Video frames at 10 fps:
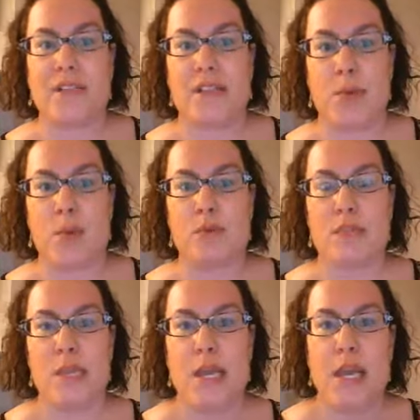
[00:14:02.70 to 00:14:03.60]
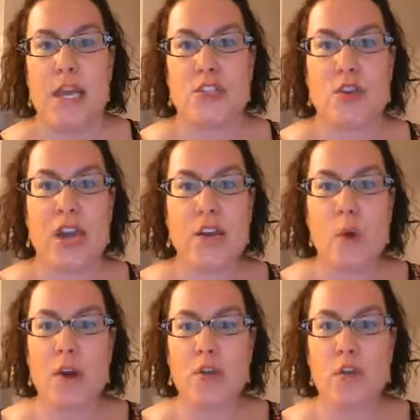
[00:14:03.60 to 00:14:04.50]
labels. So you kind of
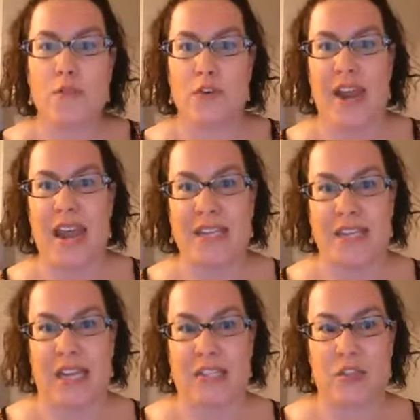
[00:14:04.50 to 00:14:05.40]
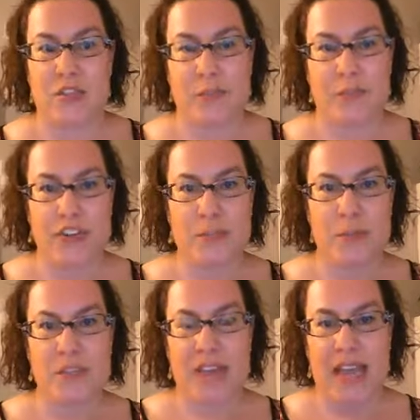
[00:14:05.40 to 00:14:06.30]
want to look for endings. So it's very
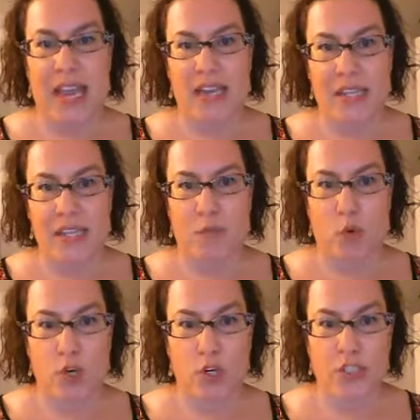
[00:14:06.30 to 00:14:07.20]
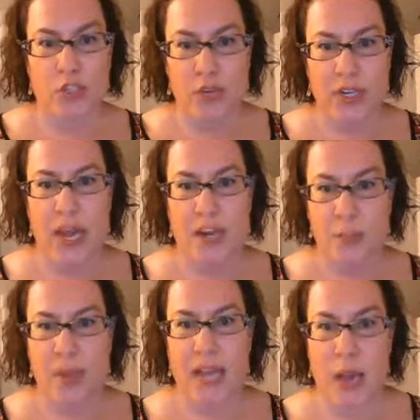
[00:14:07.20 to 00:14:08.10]
specific endings of words that you can kind
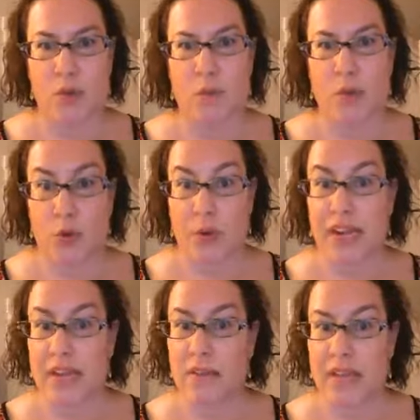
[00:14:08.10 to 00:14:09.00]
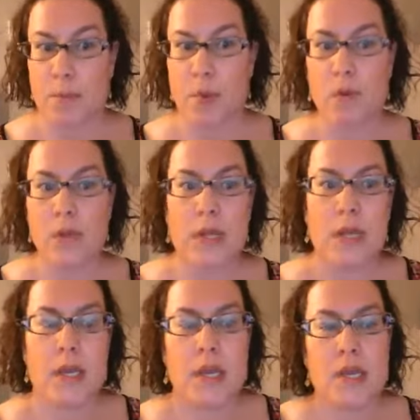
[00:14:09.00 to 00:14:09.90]
of pick out when you're reading a label.
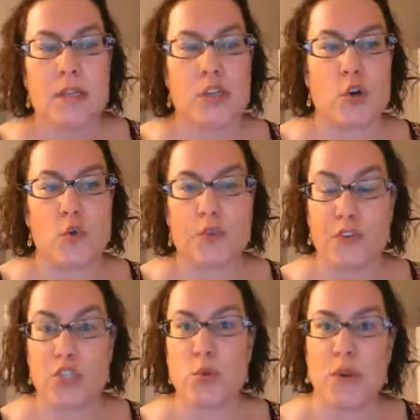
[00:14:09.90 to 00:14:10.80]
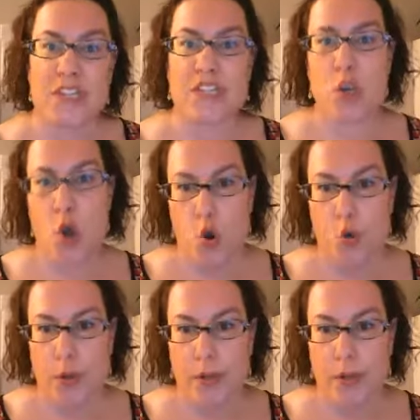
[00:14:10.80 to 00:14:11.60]
So the first one is cone.